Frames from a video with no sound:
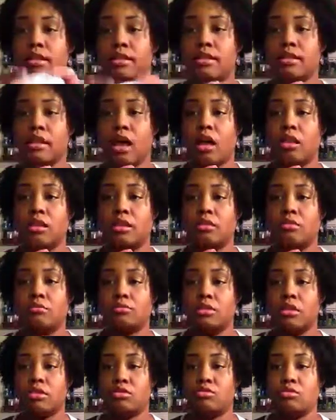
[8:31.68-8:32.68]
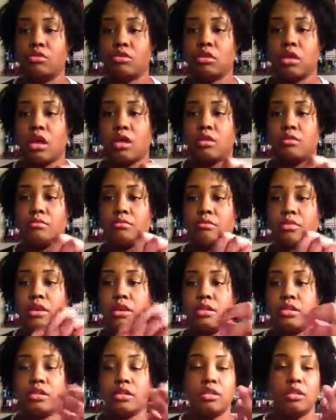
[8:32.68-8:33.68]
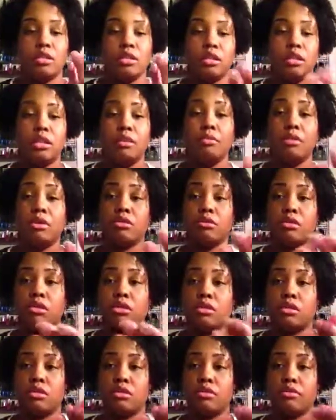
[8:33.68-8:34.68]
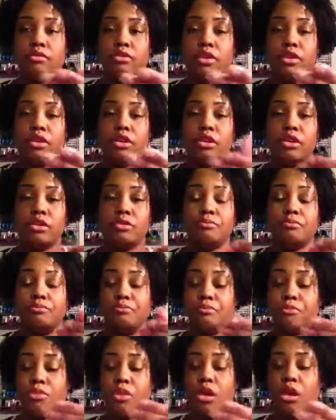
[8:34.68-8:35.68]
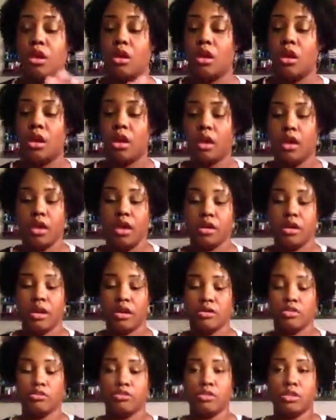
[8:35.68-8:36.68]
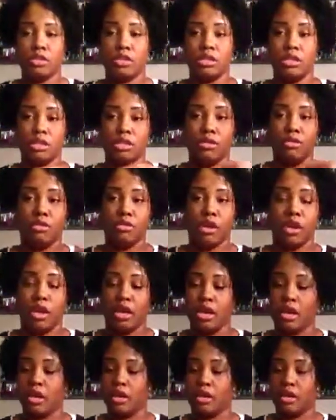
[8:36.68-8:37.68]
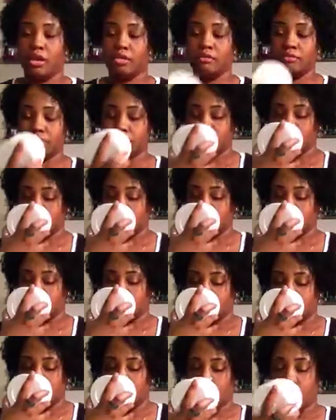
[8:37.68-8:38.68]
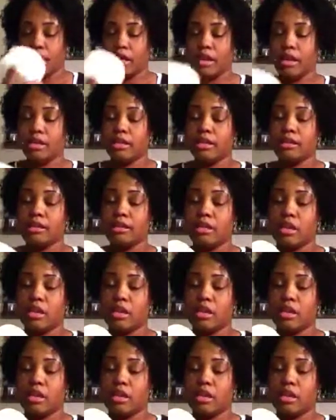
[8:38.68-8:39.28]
solid. It's real solid. But it melts. Very good. And I used this in her head, and it